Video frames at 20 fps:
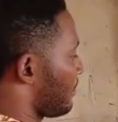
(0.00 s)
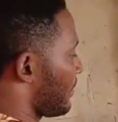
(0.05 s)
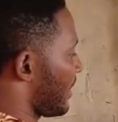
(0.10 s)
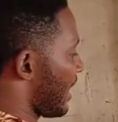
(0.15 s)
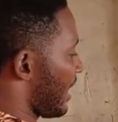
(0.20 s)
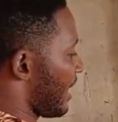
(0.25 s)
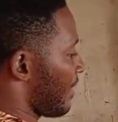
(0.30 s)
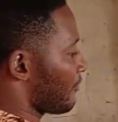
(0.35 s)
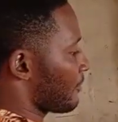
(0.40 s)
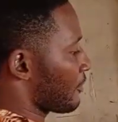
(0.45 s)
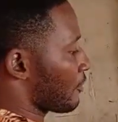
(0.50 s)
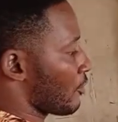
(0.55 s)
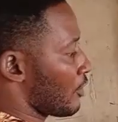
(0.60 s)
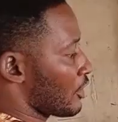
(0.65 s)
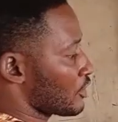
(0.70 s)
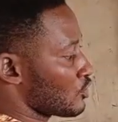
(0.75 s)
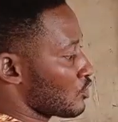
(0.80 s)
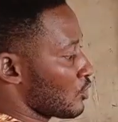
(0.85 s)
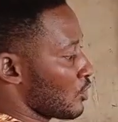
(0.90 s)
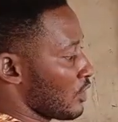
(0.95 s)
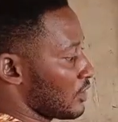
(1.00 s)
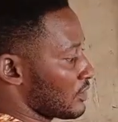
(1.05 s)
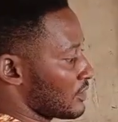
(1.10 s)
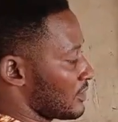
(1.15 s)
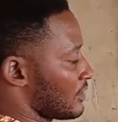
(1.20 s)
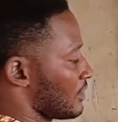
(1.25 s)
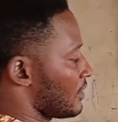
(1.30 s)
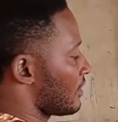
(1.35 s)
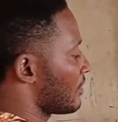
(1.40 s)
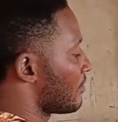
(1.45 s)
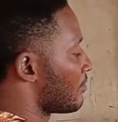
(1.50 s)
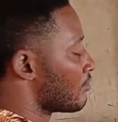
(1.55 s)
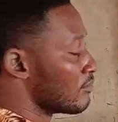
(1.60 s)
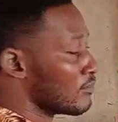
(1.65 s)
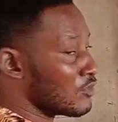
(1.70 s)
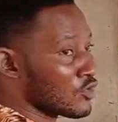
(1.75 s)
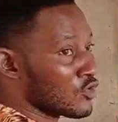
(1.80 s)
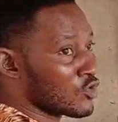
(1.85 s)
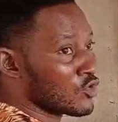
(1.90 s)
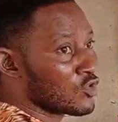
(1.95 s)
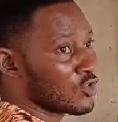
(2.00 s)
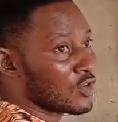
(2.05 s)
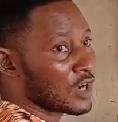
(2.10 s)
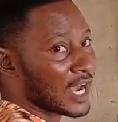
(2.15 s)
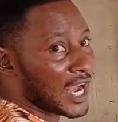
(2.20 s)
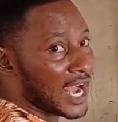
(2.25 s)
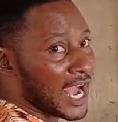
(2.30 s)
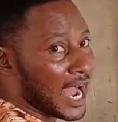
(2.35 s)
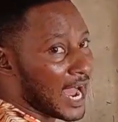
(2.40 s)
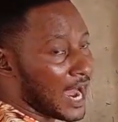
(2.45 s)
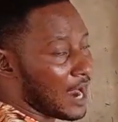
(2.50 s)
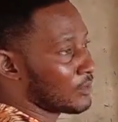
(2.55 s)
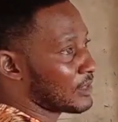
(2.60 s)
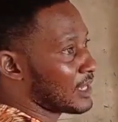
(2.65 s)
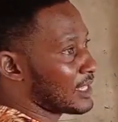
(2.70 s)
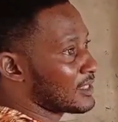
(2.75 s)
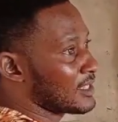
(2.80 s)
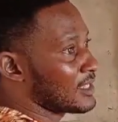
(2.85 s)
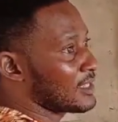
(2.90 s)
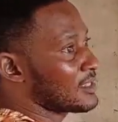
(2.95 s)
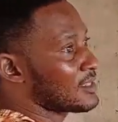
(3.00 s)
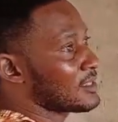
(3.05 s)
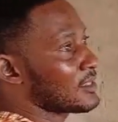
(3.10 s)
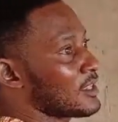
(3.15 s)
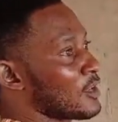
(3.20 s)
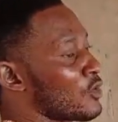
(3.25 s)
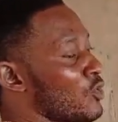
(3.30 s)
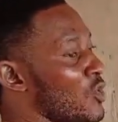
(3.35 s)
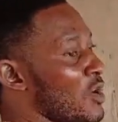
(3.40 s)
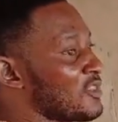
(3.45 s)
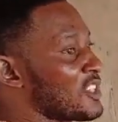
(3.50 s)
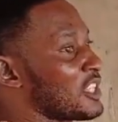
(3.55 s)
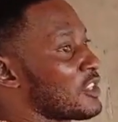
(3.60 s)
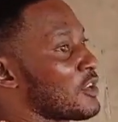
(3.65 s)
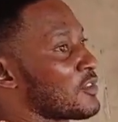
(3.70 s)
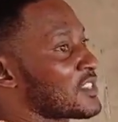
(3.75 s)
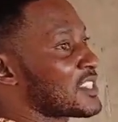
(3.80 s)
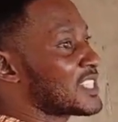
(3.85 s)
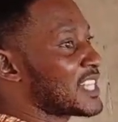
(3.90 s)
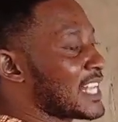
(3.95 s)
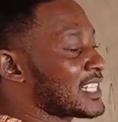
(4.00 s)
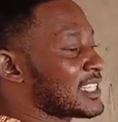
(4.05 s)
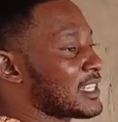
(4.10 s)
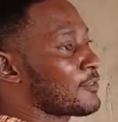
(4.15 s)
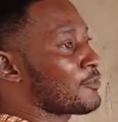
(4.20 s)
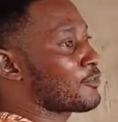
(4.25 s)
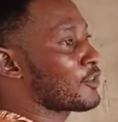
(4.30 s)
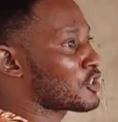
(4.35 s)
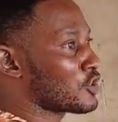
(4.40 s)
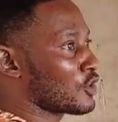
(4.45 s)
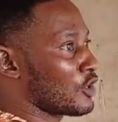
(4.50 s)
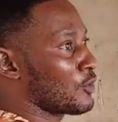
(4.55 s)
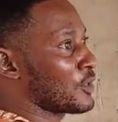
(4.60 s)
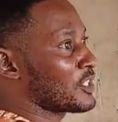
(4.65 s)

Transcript: F equals to what? Mu R, that is the coefficient of static friction,